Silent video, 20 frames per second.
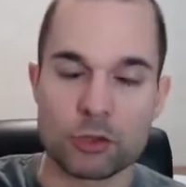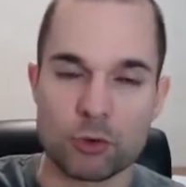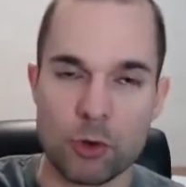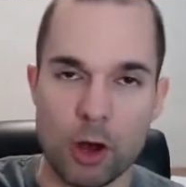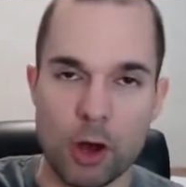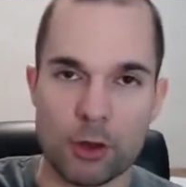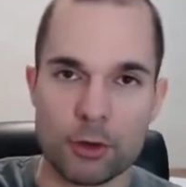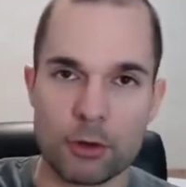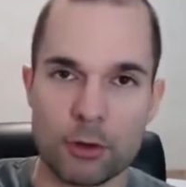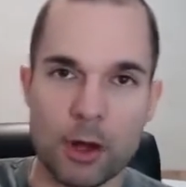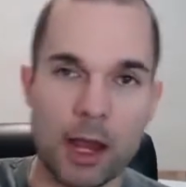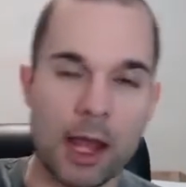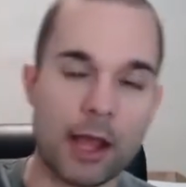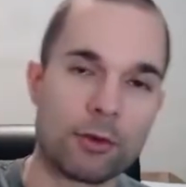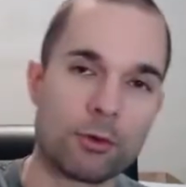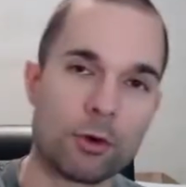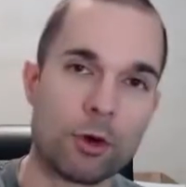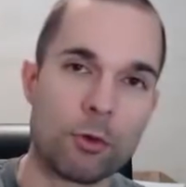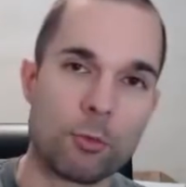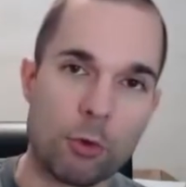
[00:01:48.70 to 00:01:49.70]
draw their
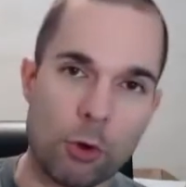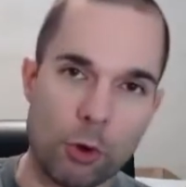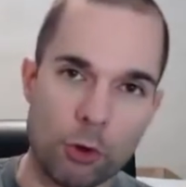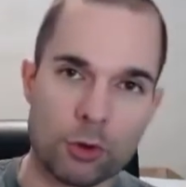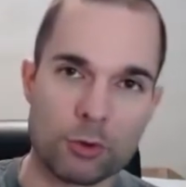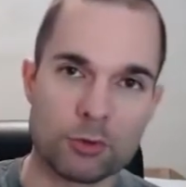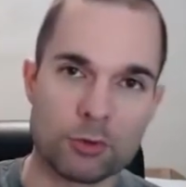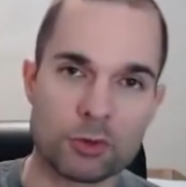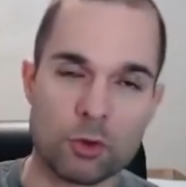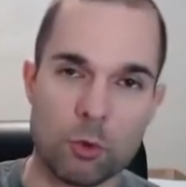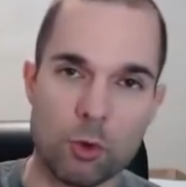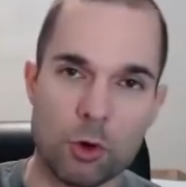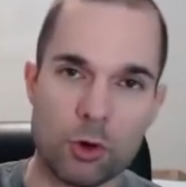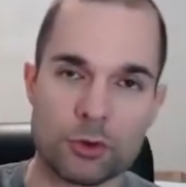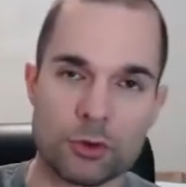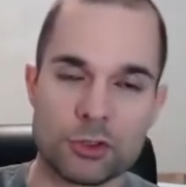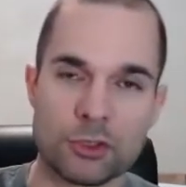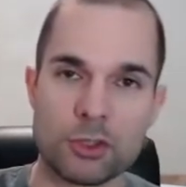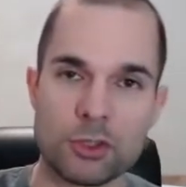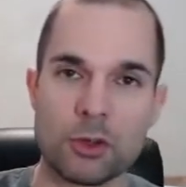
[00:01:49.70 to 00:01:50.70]
aggro, pull them
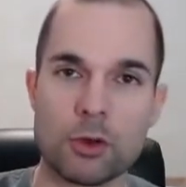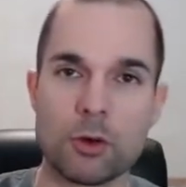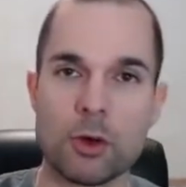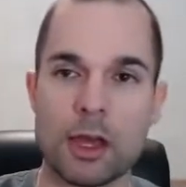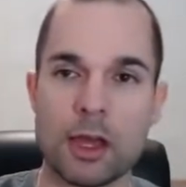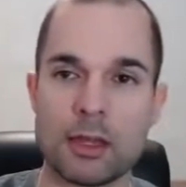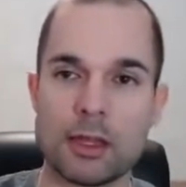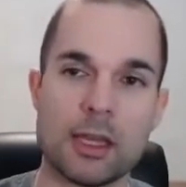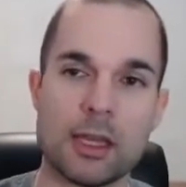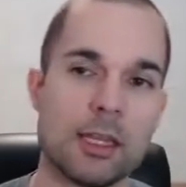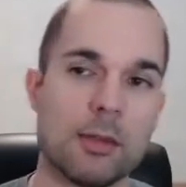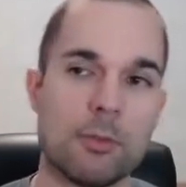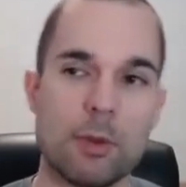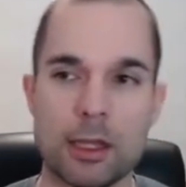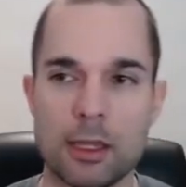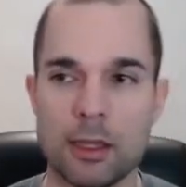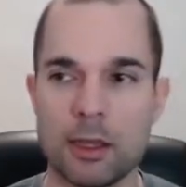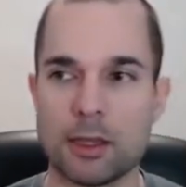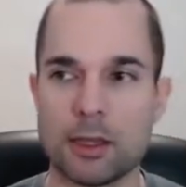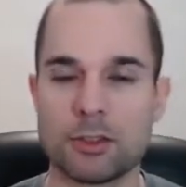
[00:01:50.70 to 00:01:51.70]
towards you, and
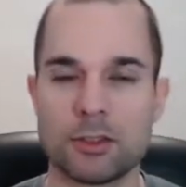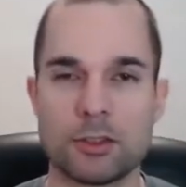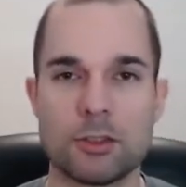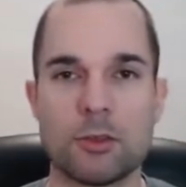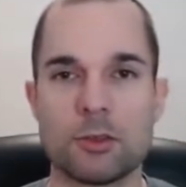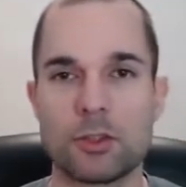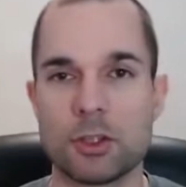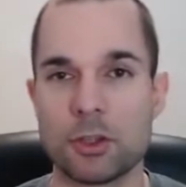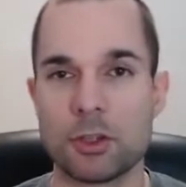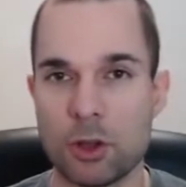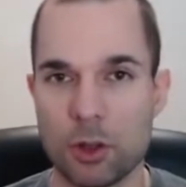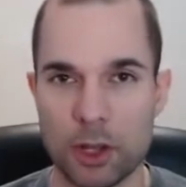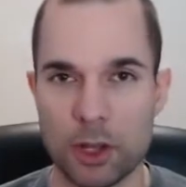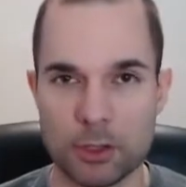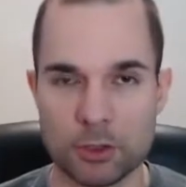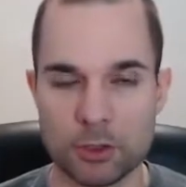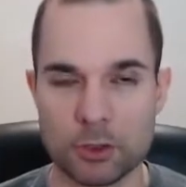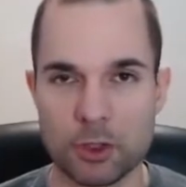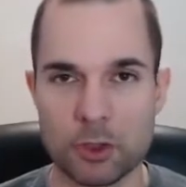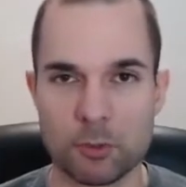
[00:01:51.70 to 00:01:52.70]
anybody that's using
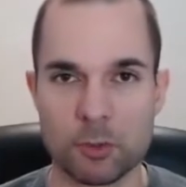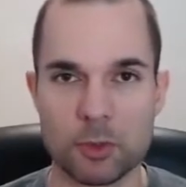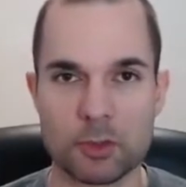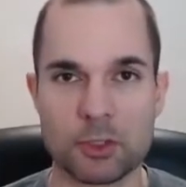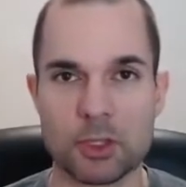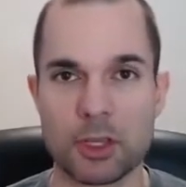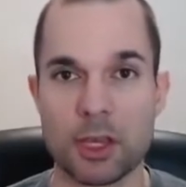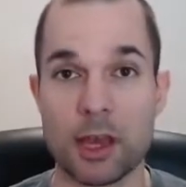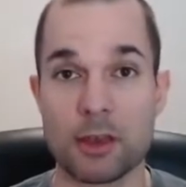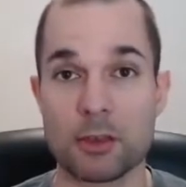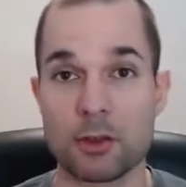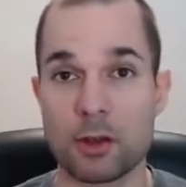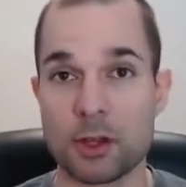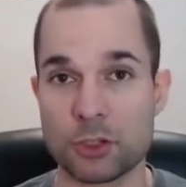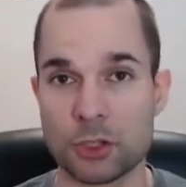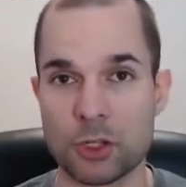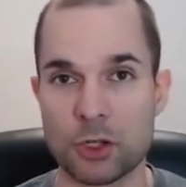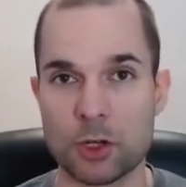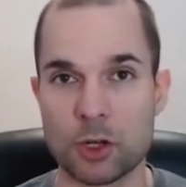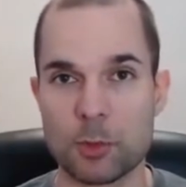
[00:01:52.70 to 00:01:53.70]
collector limpets to gather
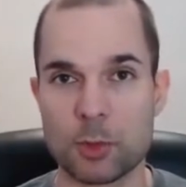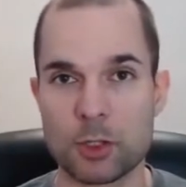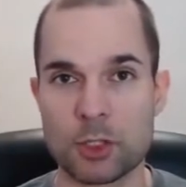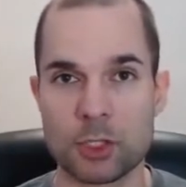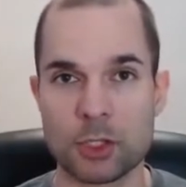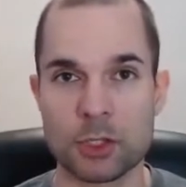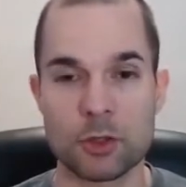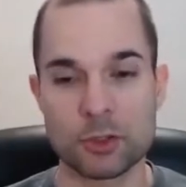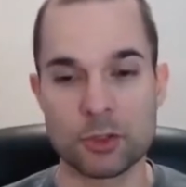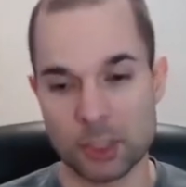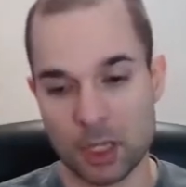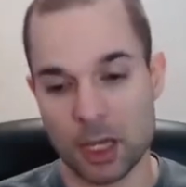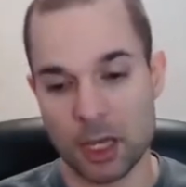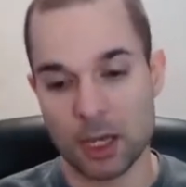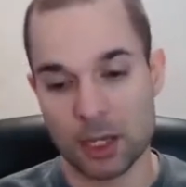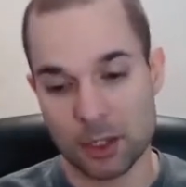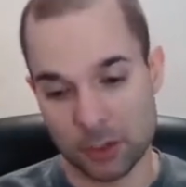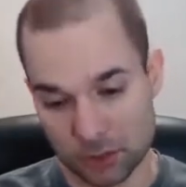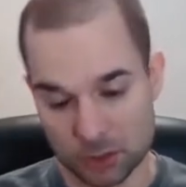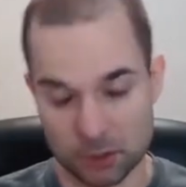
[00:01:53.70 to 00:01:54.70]
engineering materials
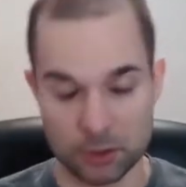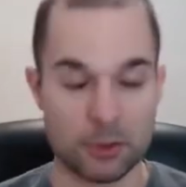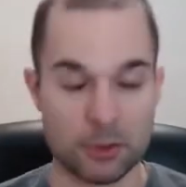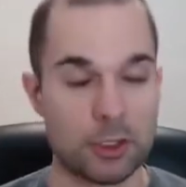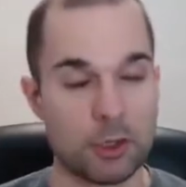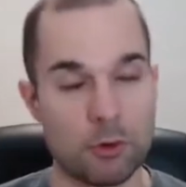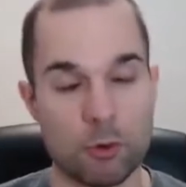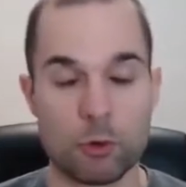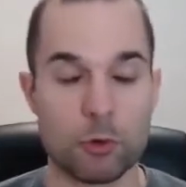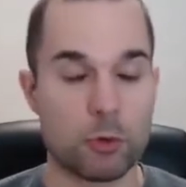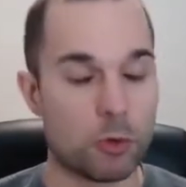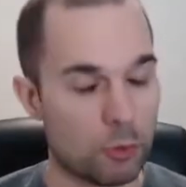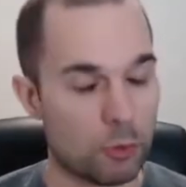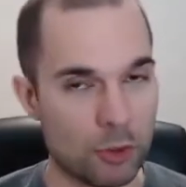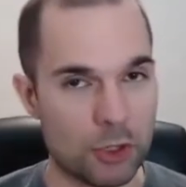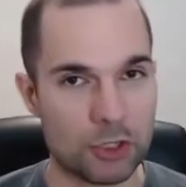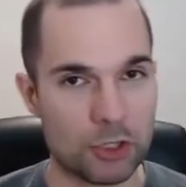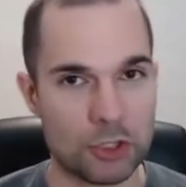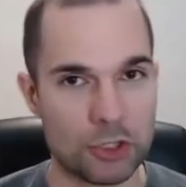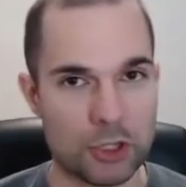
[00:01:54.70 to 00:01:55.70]
is certainly going to
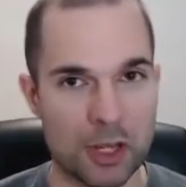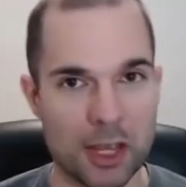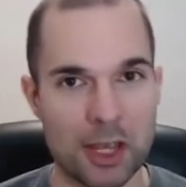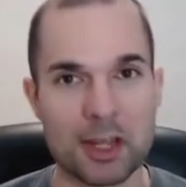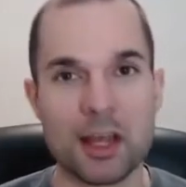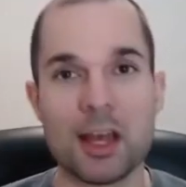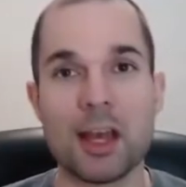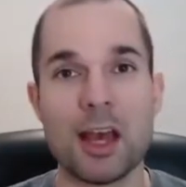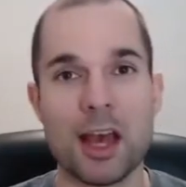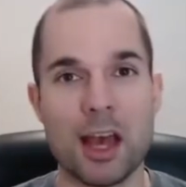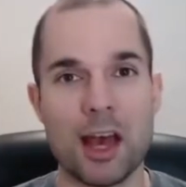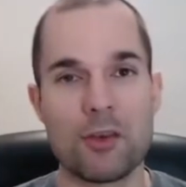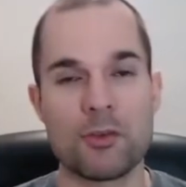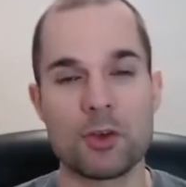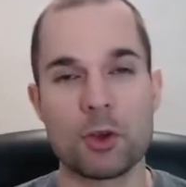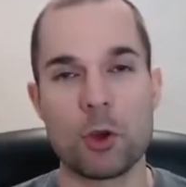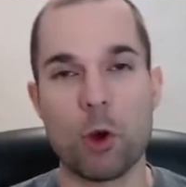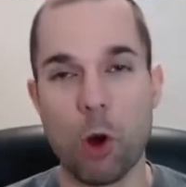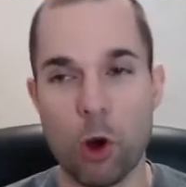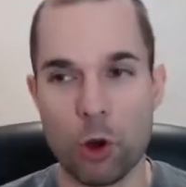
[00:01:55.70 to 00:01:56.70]
appreciate
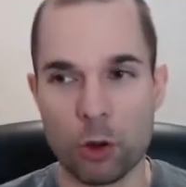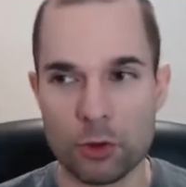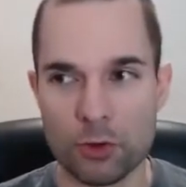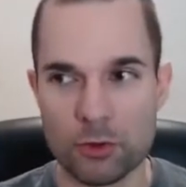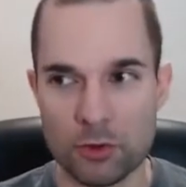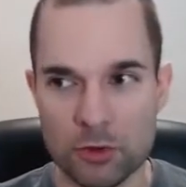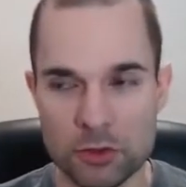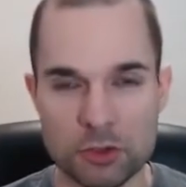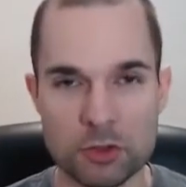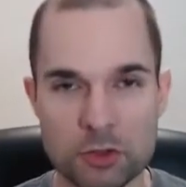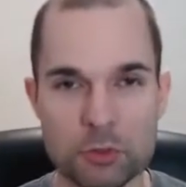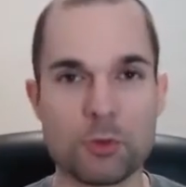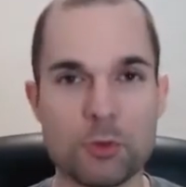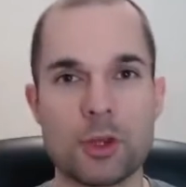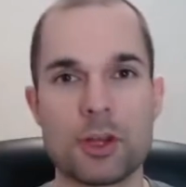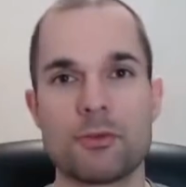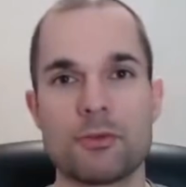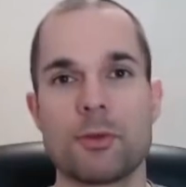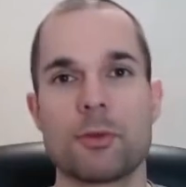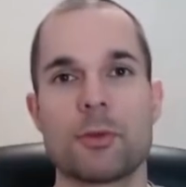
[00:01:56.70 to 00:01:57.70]
having all of the
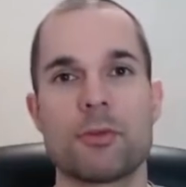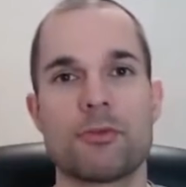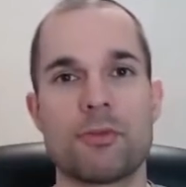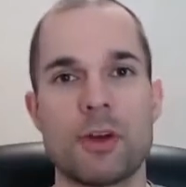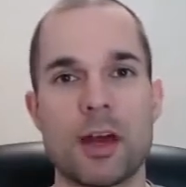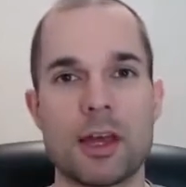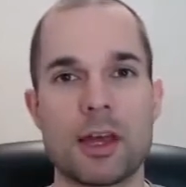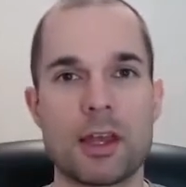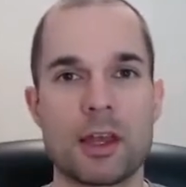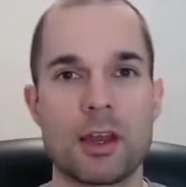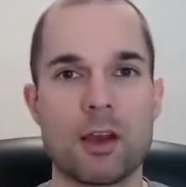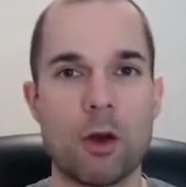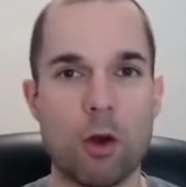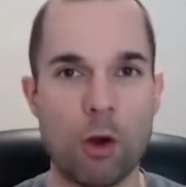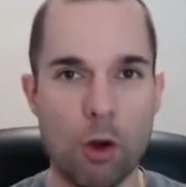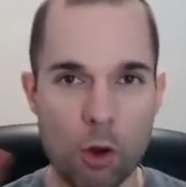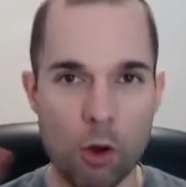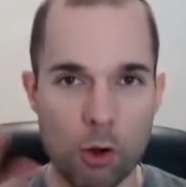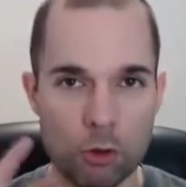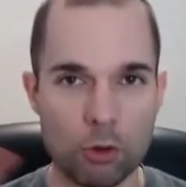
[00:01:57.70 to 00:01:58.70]
debris from the fighting
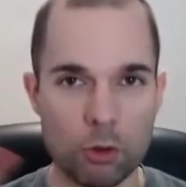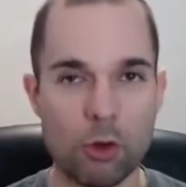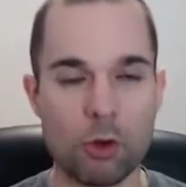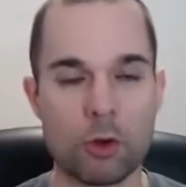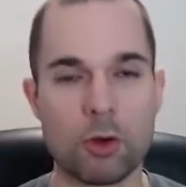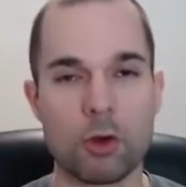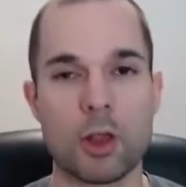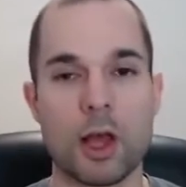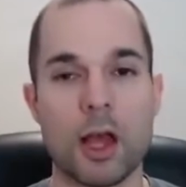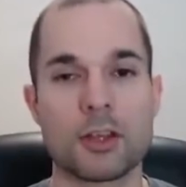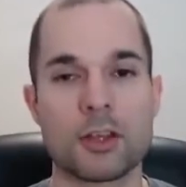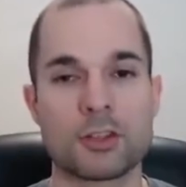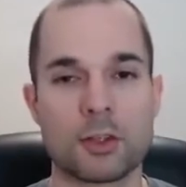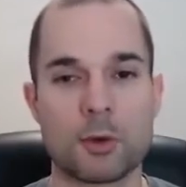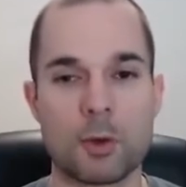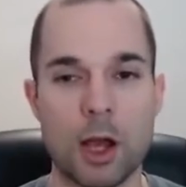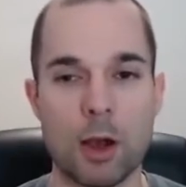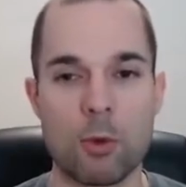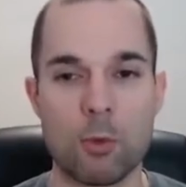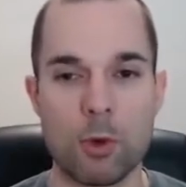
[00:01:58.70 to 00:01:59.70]
all localized
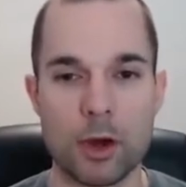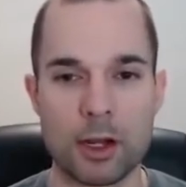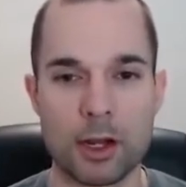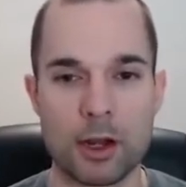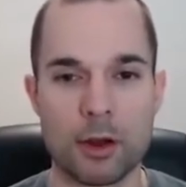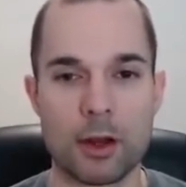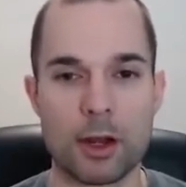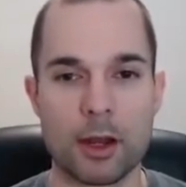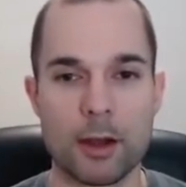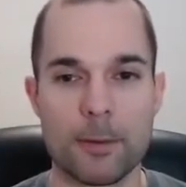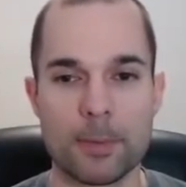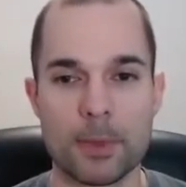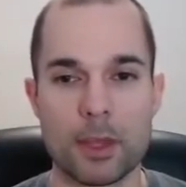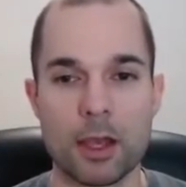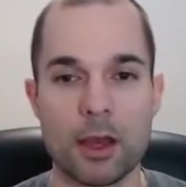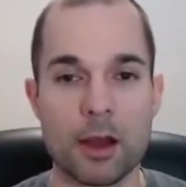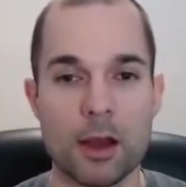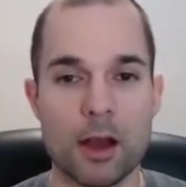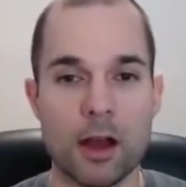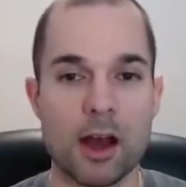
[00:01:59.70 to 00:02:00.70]
around one area.
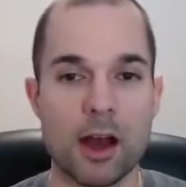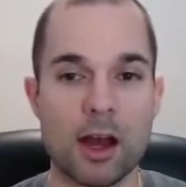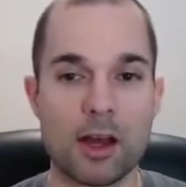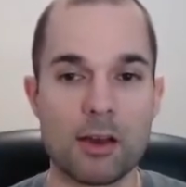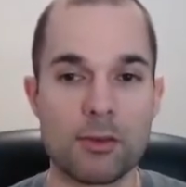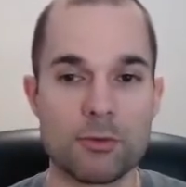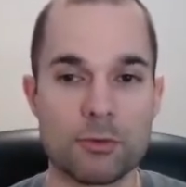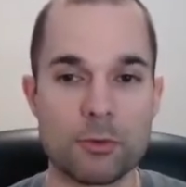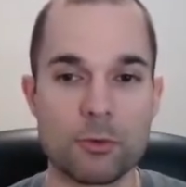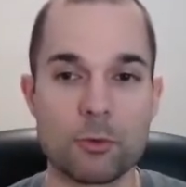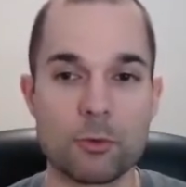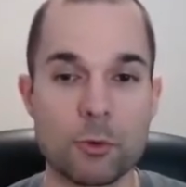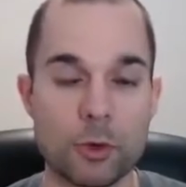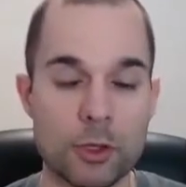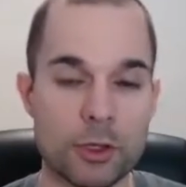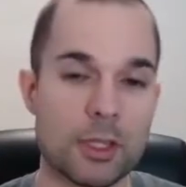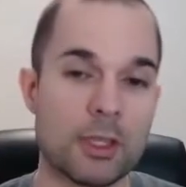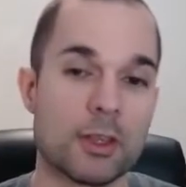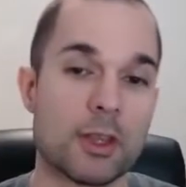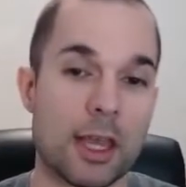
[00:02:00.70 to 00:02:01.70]
I've
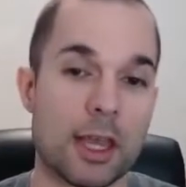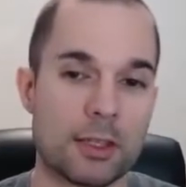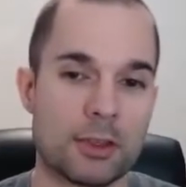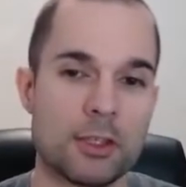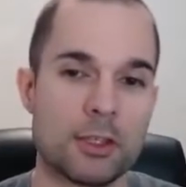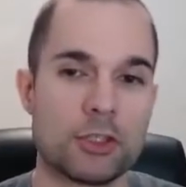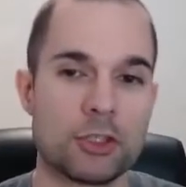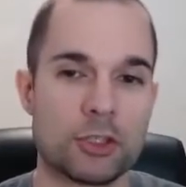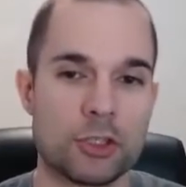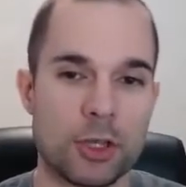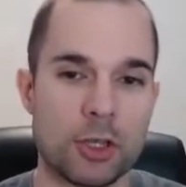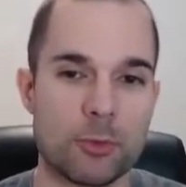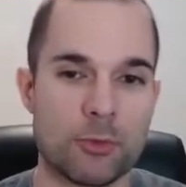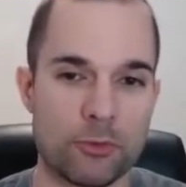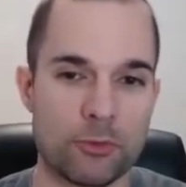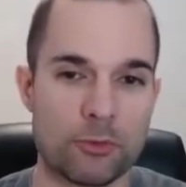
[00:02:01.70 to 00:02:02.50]
really liked this ship